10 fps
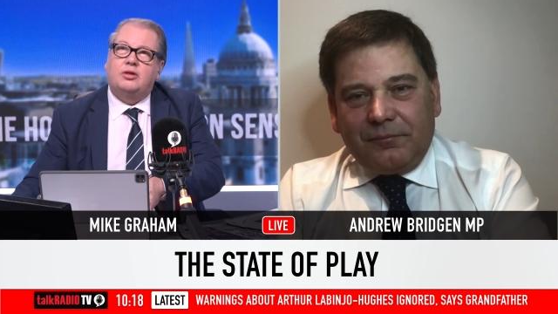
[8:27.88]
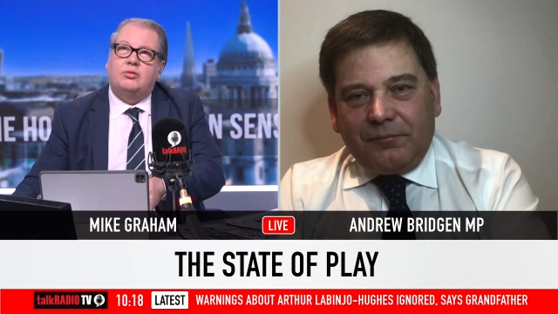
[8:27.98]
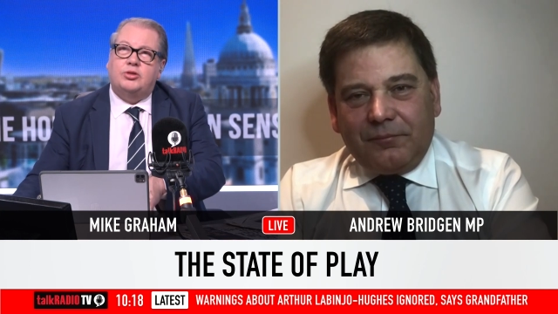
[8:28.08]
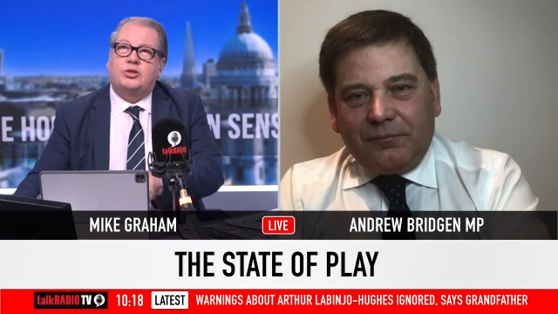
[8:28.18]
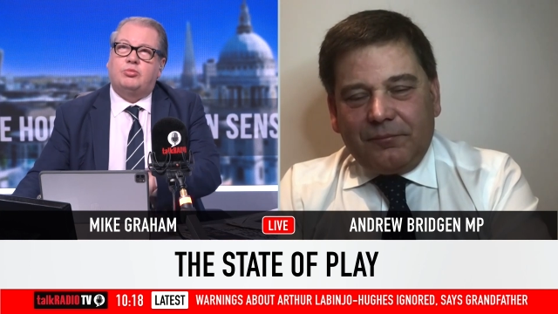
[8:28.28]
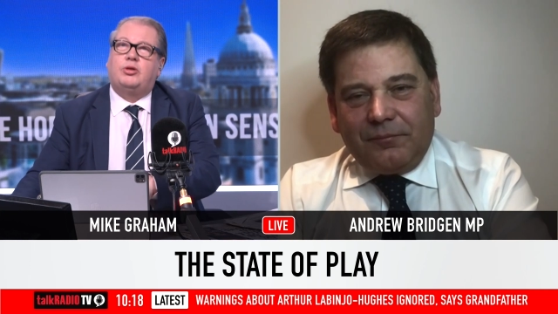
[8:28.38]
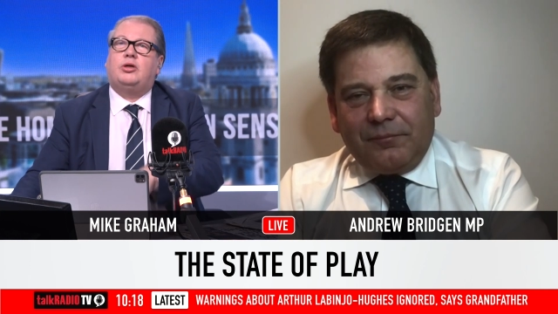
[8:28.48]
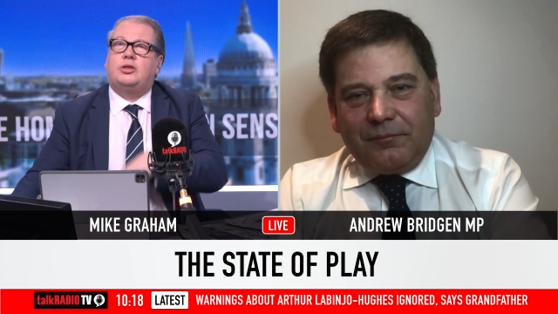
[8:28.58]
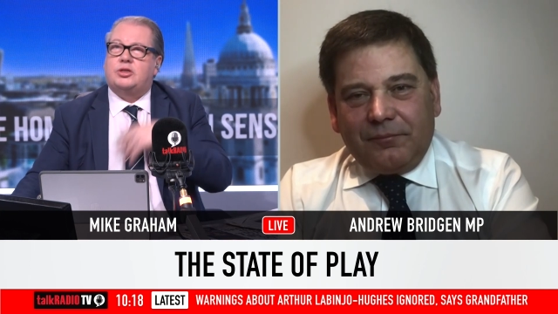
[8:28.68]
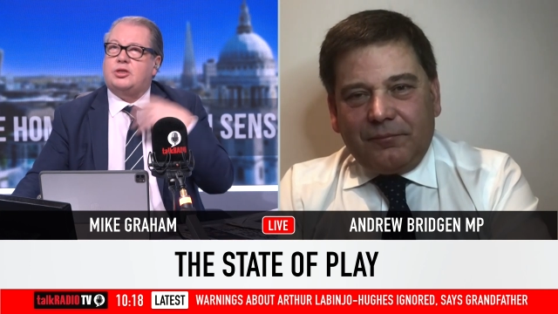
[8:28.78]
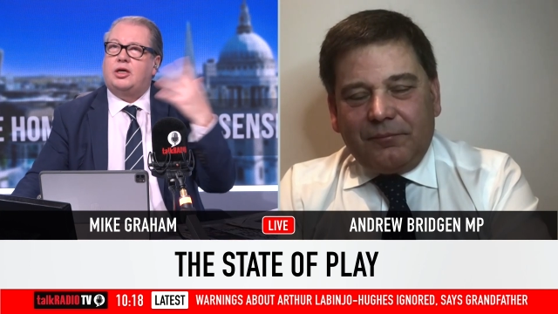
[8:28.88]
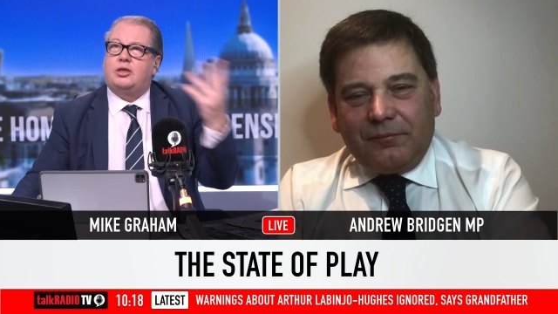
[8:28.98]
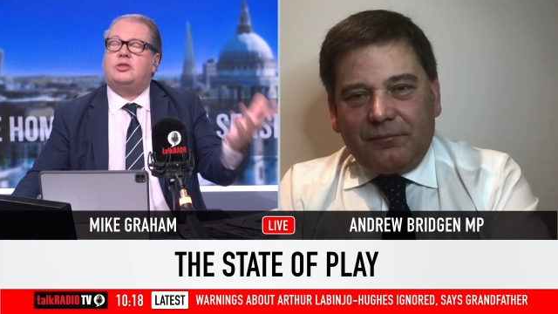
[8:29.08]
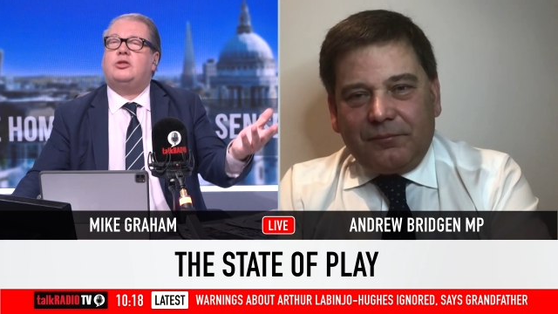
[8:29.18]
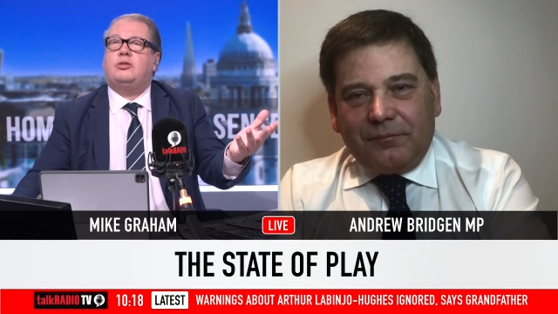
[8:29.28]
Speaker 1: which is when I understand
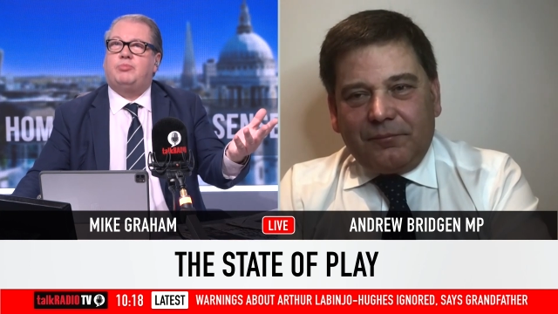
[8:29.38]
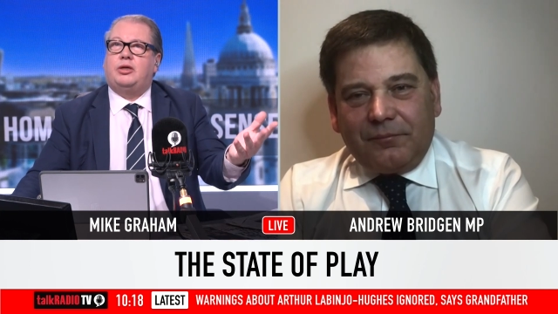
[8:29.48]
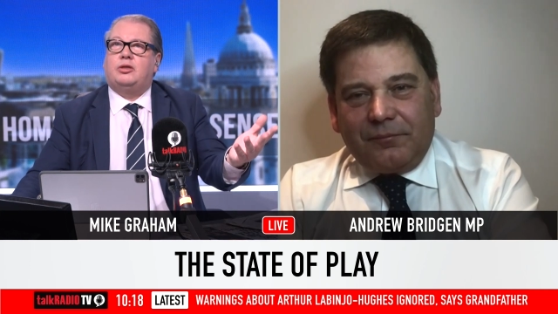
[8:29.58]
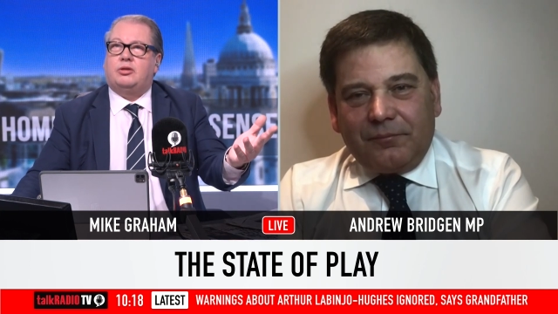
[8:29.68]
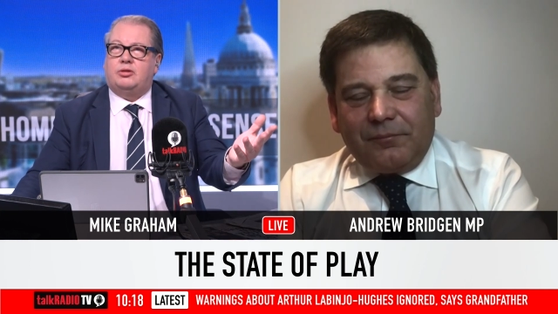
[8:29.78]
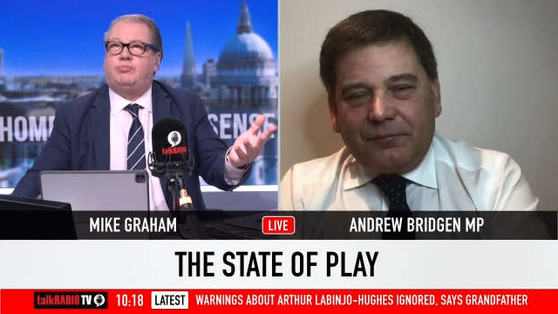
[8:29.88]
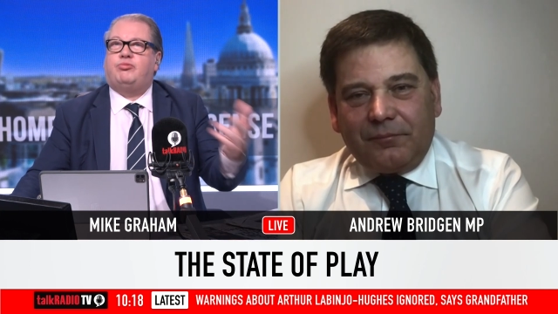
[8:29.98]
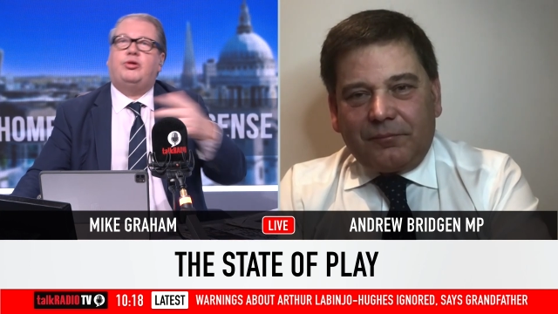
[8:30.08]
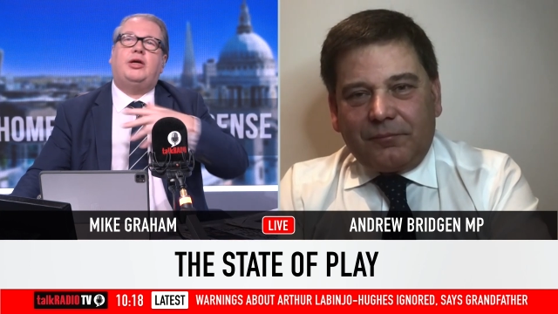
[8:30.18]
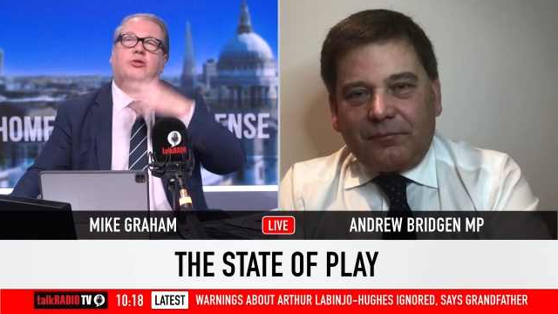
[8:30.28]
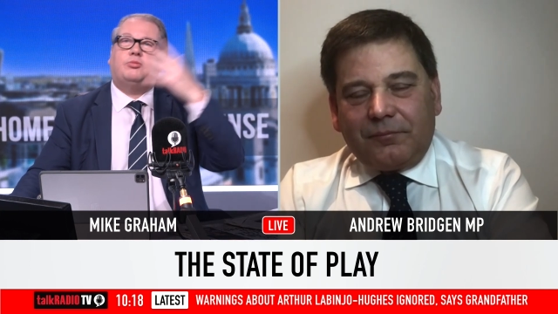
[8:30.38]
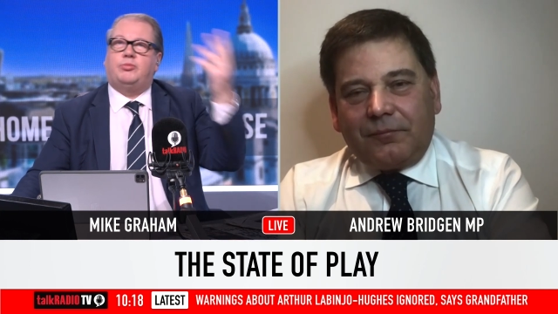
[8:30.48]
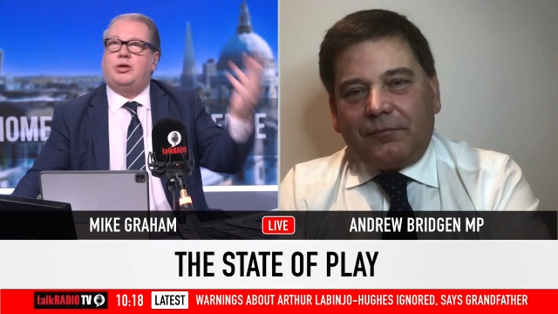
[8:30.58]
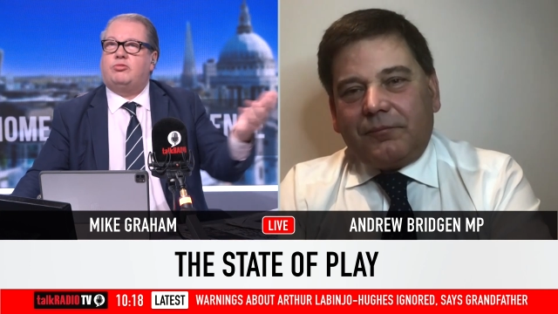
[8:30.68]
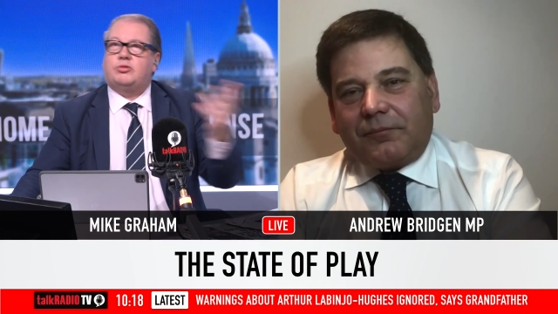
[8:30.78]
he's going to make the, a pronouncement
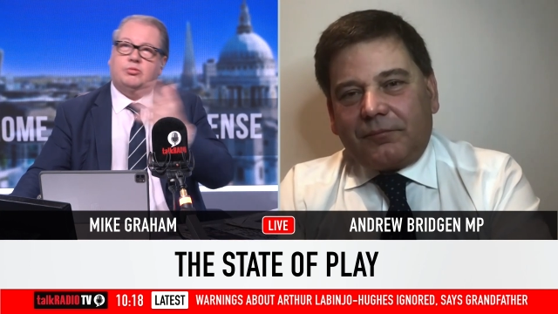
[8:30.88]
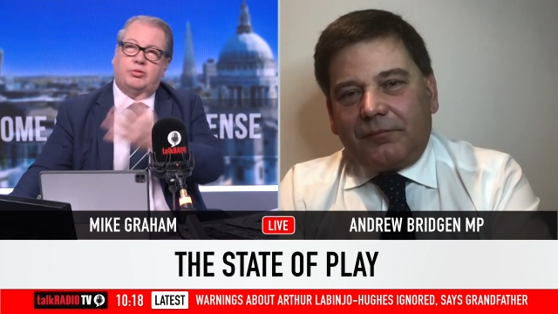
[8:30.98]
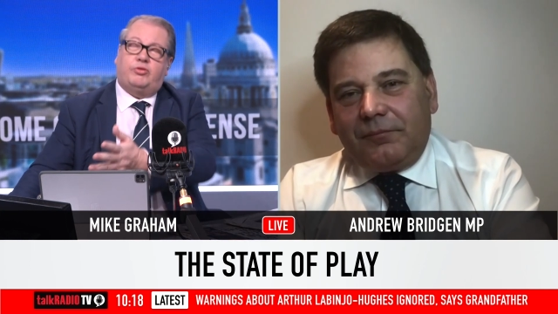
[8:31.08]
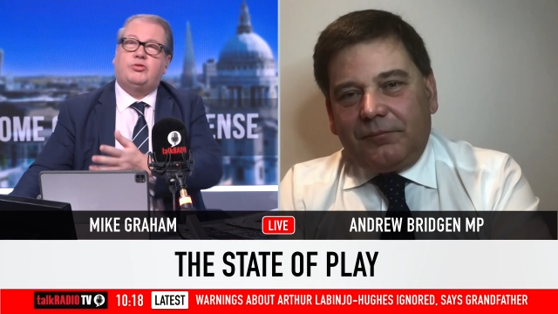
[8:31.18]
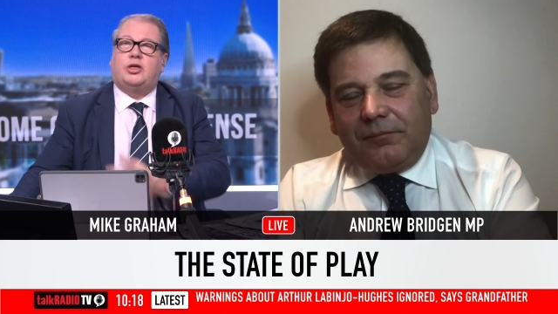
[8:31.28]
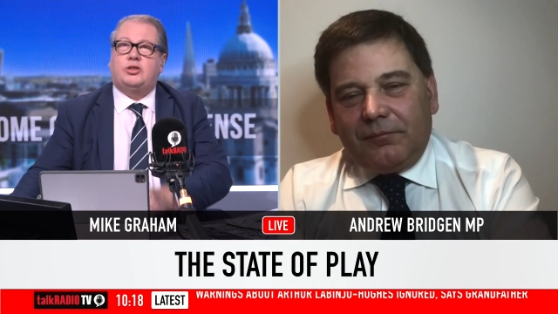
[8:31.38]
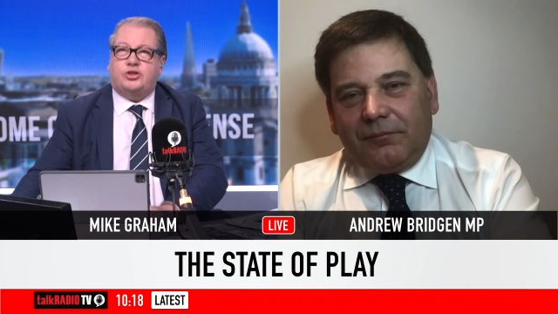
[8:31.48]
about Christmas. But if you say it's